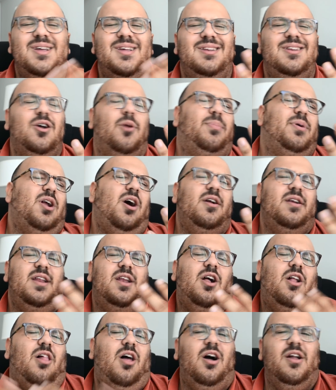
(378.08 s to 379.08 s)
No, but
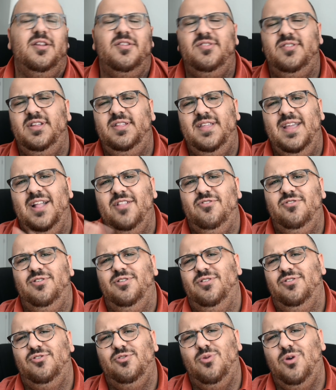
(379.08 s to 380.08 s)
in all honesty, the answer to
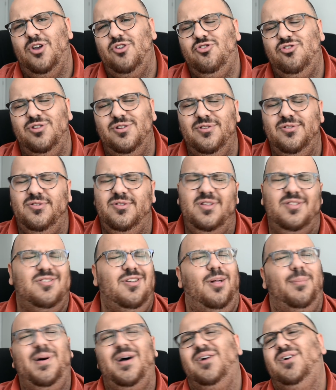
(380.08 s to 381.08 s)
this question is it's
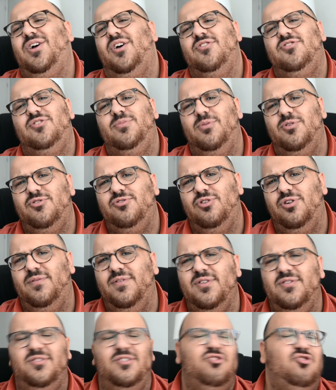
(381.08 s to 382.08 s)
all about customer
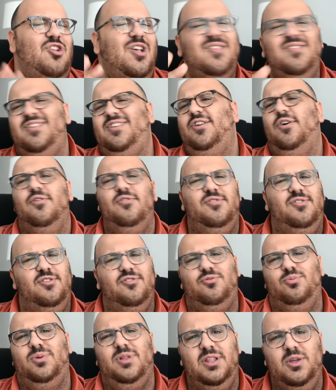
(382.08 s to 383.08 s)
service. And Jesse knows
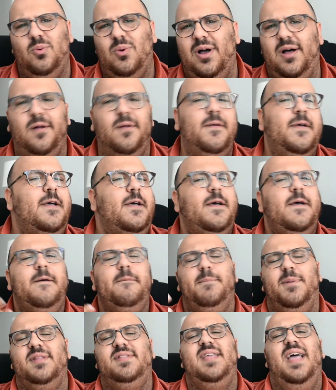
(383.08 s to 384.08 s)
this really well.
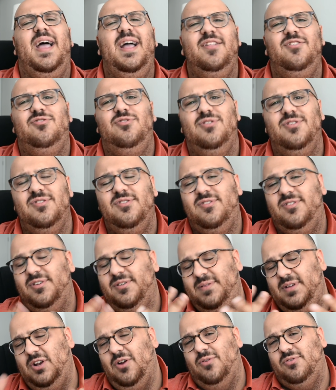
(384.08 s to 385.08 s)
But to answer this
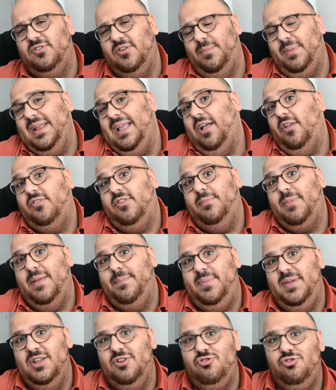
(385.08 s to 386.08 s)
to, somebody else that
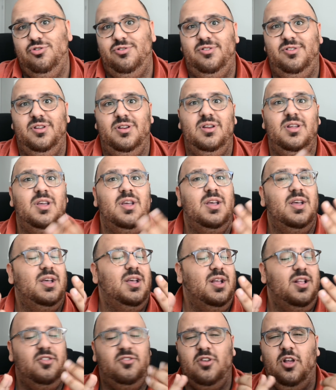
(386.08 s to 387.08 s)
might be interested,
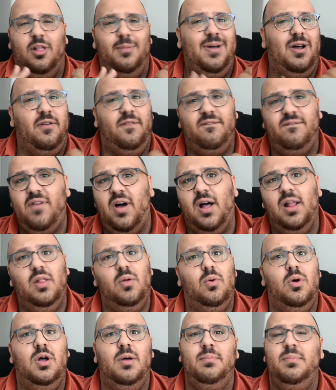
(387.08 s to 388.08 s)
it's all about
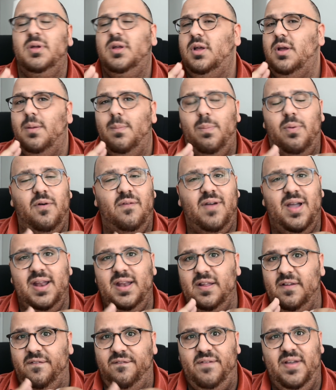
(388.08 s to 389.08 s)
follow-up,
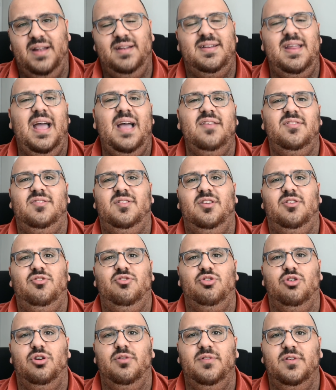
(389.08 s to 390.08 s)
providing fantastic
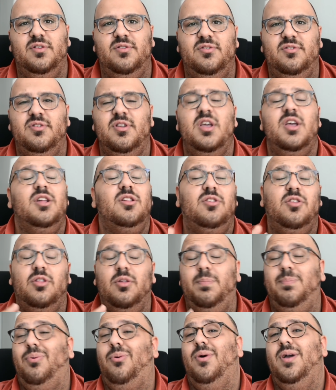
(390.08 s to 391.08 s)
service to
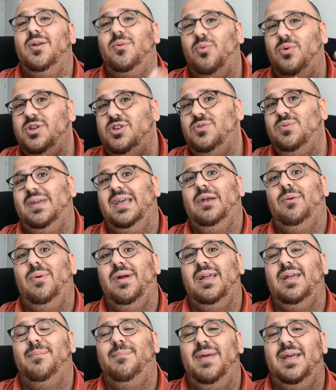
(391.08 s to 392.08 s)
the point where you get
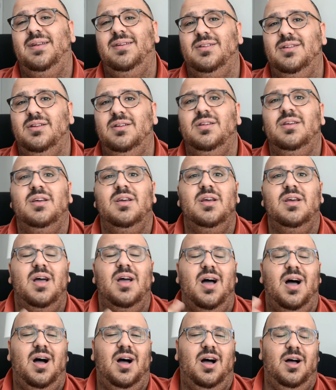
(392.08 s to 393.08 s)
recommended
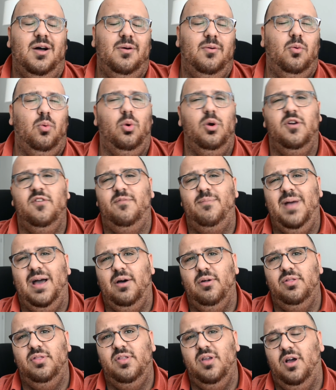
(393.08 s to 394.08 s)
word of
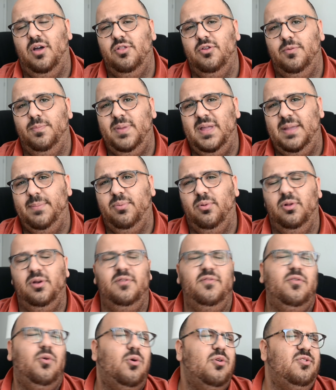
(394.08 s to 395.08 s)
mouth to other people. And
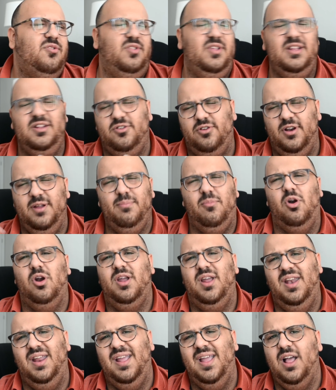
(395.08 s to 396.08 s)
of course, the internet
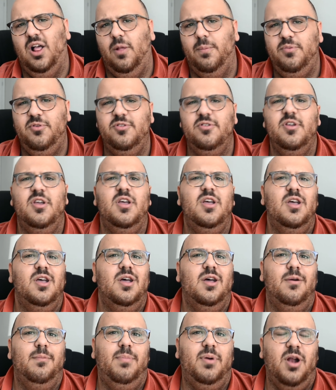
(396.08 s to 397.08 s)
marketing helps.
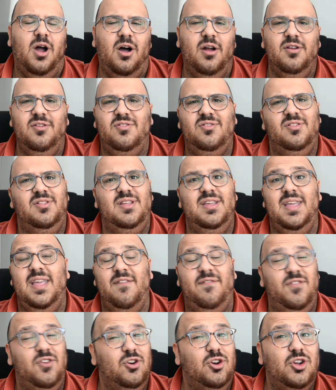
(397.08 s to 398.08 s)
But honestly,
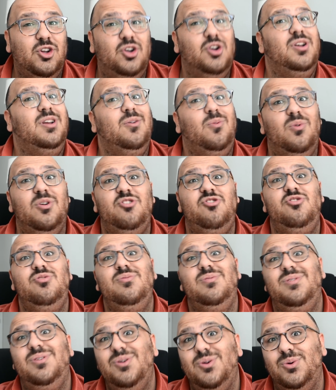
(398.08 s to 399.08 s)
if you're good at what
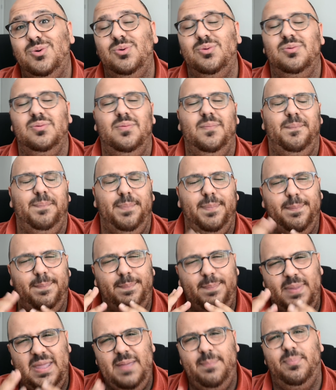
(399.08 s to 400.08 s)
you do,
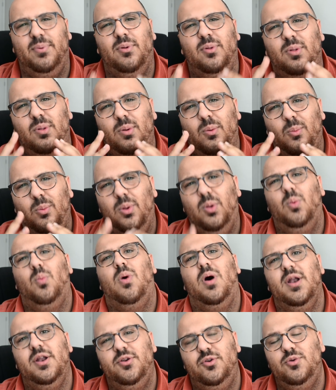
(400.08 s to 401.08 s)
people will
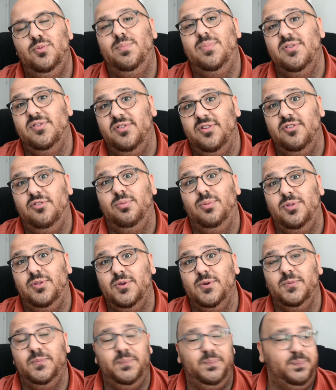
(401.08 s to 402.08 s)
want to do business with you.